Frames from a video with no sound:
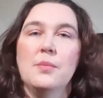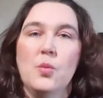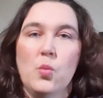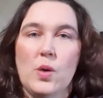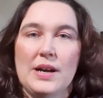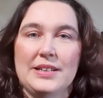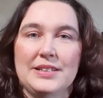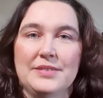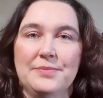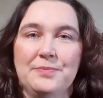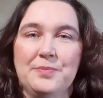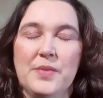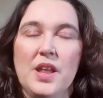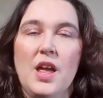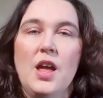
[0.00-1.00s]
one,
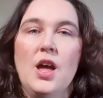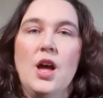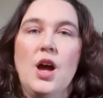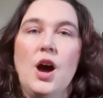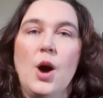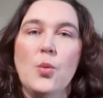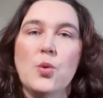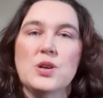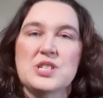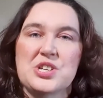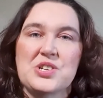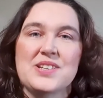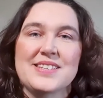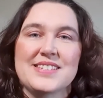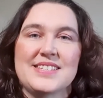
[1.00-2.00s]
I want you
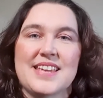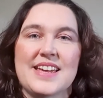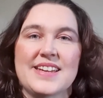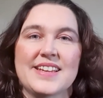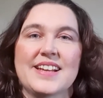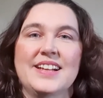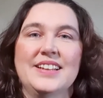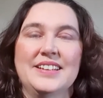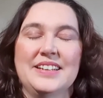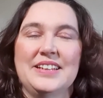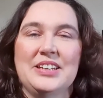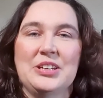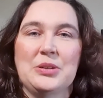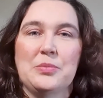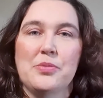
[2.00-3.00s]
to set
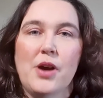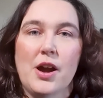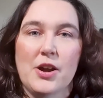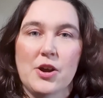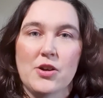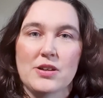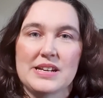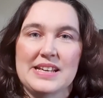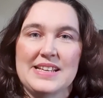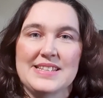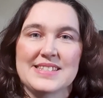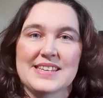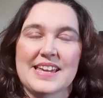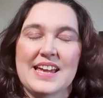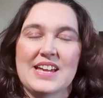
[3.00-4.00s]
clear priorities, okay?